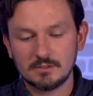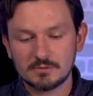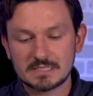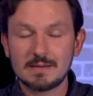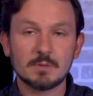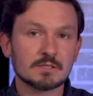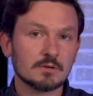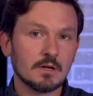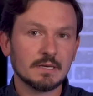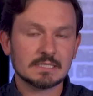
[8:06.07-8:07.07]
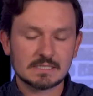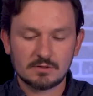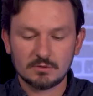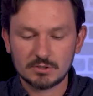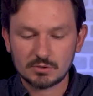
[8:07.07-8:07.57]
statements are not
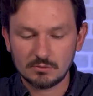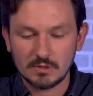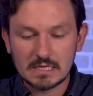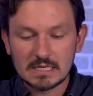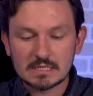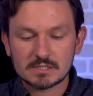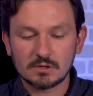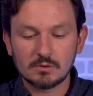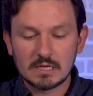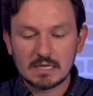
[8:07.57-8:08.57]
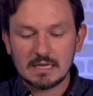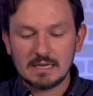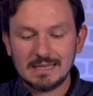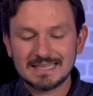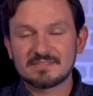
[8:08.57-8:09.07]
necessarily true. So
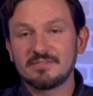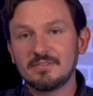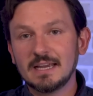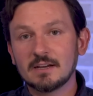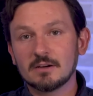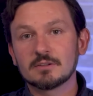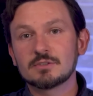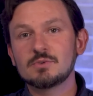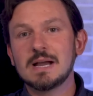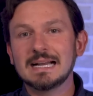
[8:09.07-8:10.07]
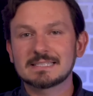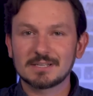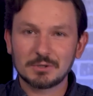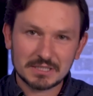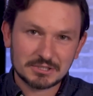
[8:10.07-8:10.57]
it's fair to ask the
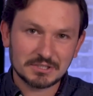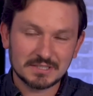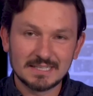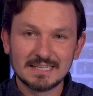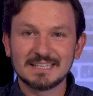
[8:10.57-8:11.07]
question,